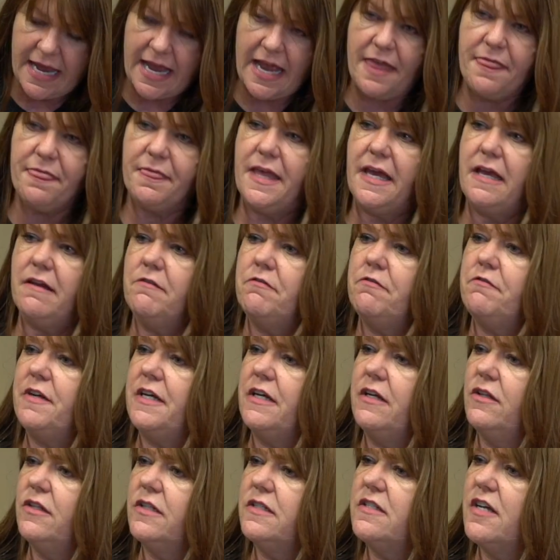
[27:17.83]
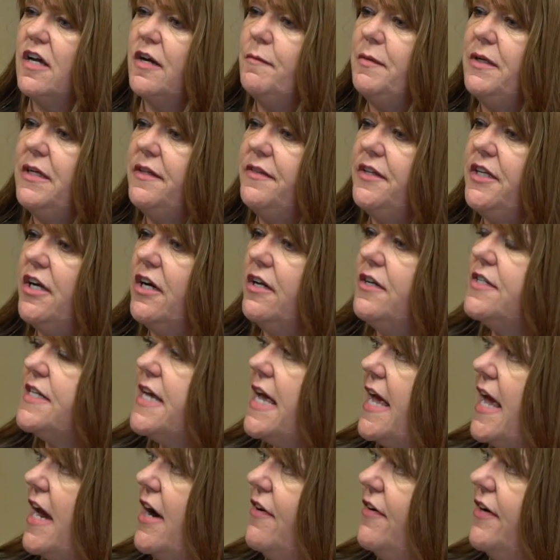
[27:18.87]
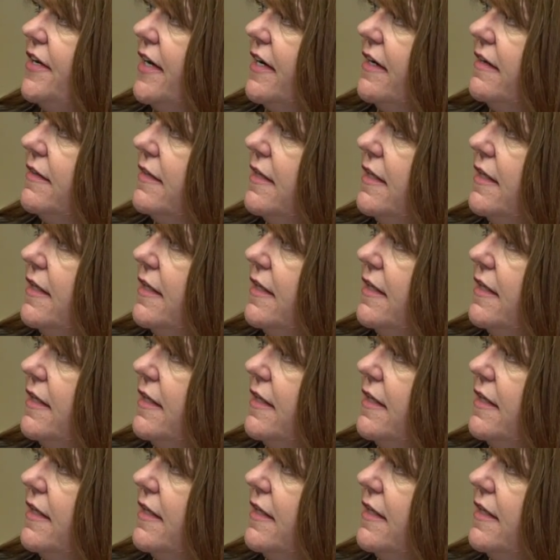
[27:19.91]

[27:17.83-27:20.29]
and then feel the tummy and the under area.